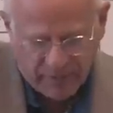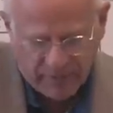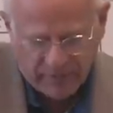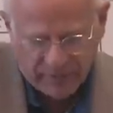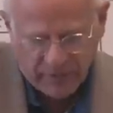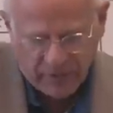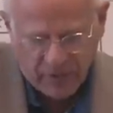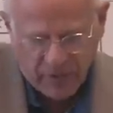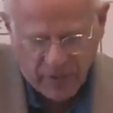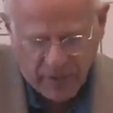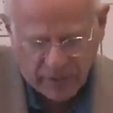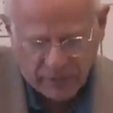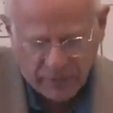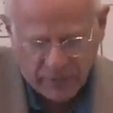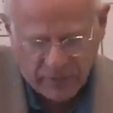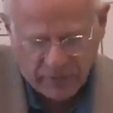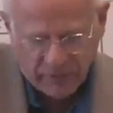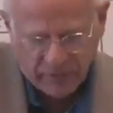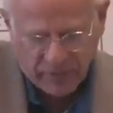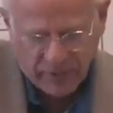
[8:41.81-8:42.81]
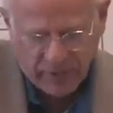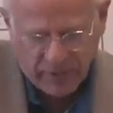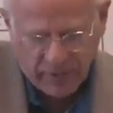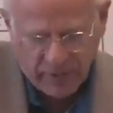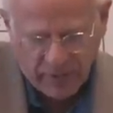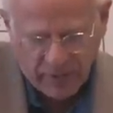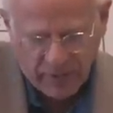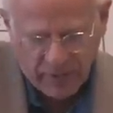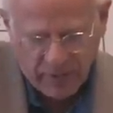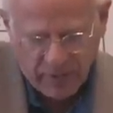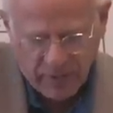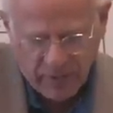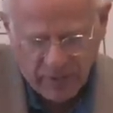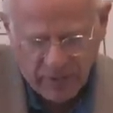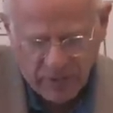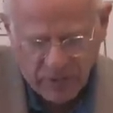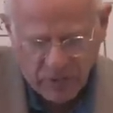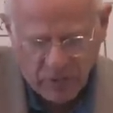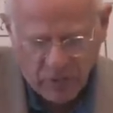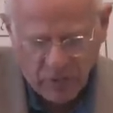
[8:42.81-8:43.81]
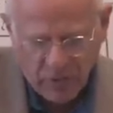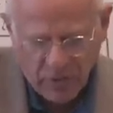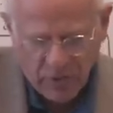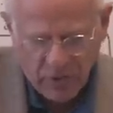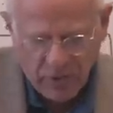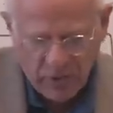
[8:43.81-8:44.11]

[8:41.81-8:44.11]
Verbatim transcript: of the concrete real. So,